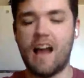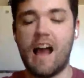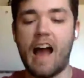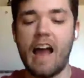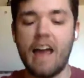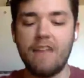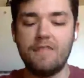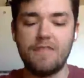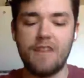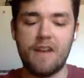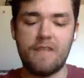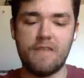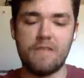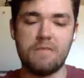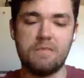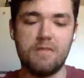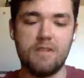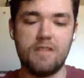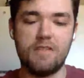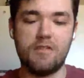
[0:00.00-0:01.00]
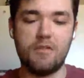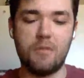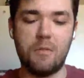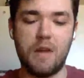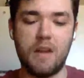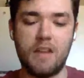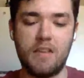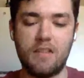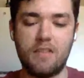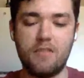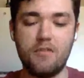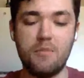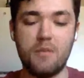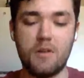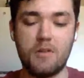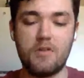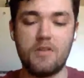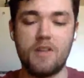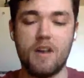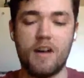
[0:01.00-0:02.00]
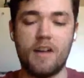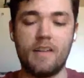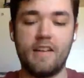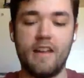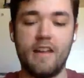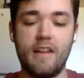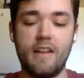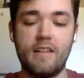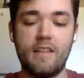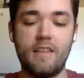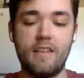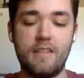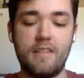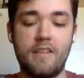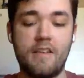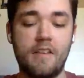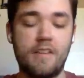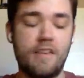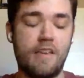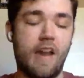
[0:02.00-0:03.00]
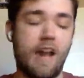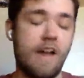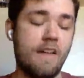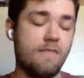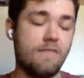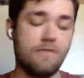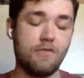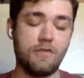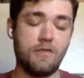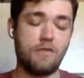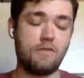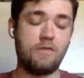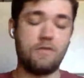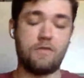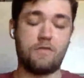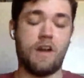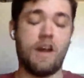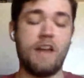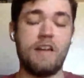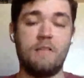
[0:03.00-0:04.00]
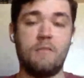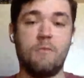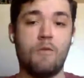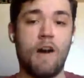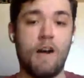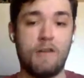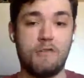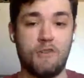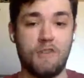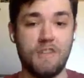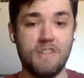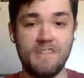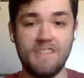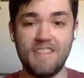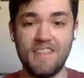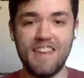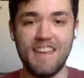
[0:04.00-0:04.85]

I've never put too many too much stock in any of these things. I full disclosure, I didn't watch it.